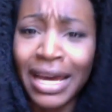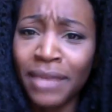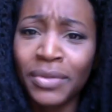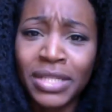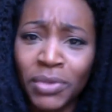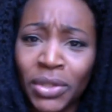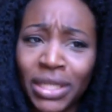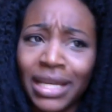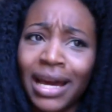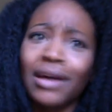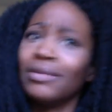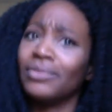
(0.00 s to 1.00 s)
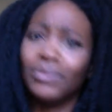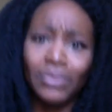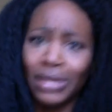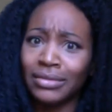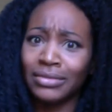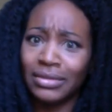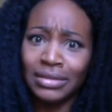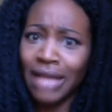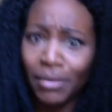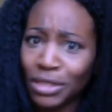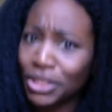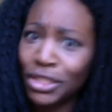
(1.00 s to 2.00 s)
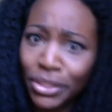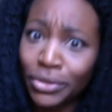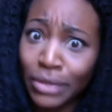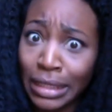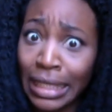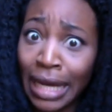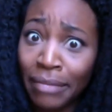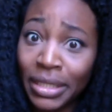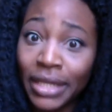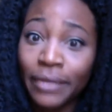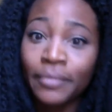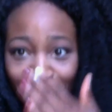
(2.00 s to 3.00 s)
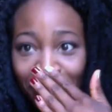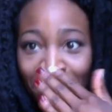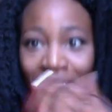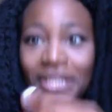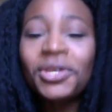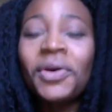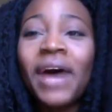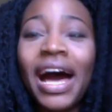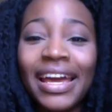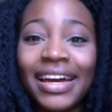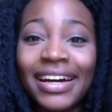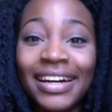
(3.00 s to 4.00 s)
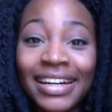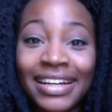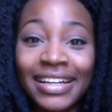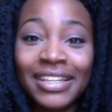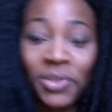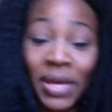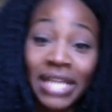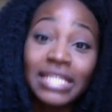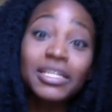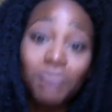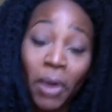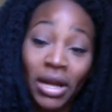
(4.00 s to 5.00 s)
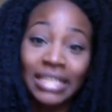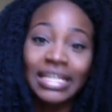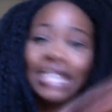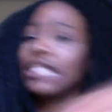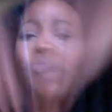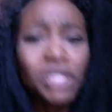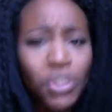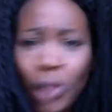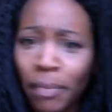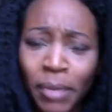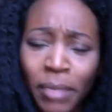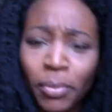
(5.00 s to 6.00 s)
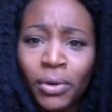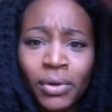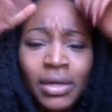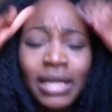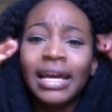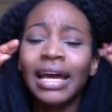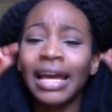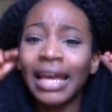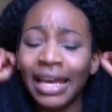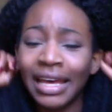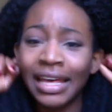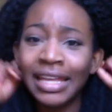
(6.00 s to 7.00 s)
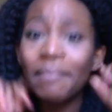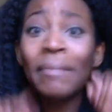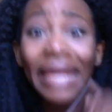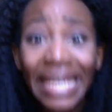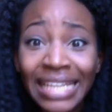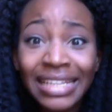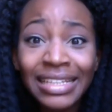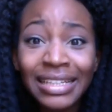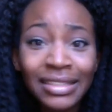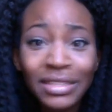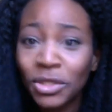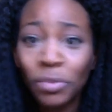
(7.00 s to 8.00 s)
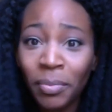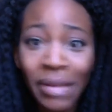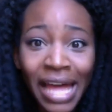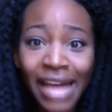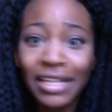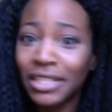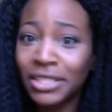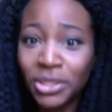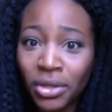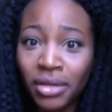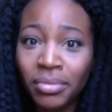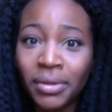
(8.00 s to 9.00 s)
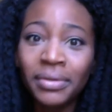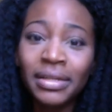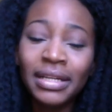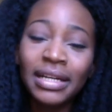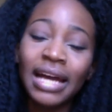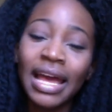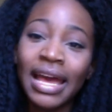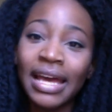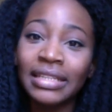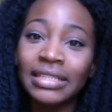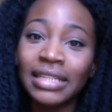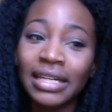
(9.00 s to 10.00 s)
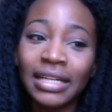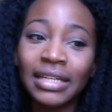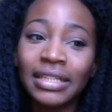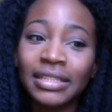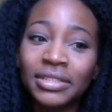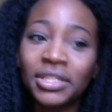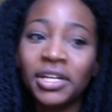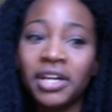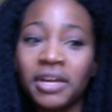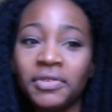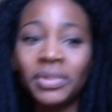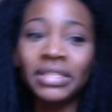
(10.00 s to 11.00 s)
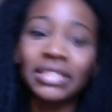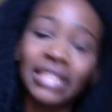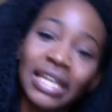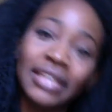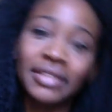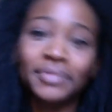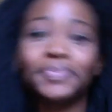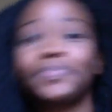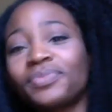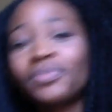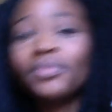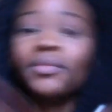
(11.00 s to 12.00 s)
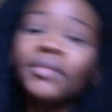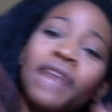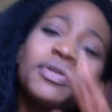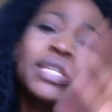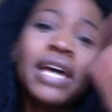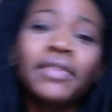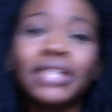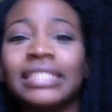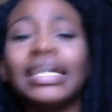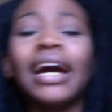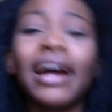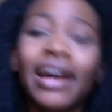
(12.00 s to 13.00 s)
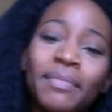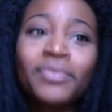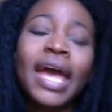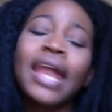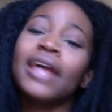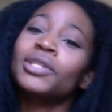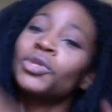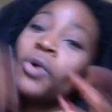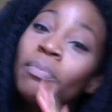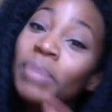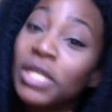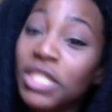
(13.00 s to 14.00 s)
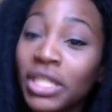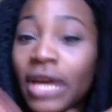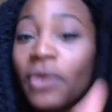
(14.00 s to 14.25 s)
with a smoky eye. How much cuter could I be? So I get to this party, and it's a bunch of white people and me, super black and adorable, and everyone's having a good time. And I saw a bunch of like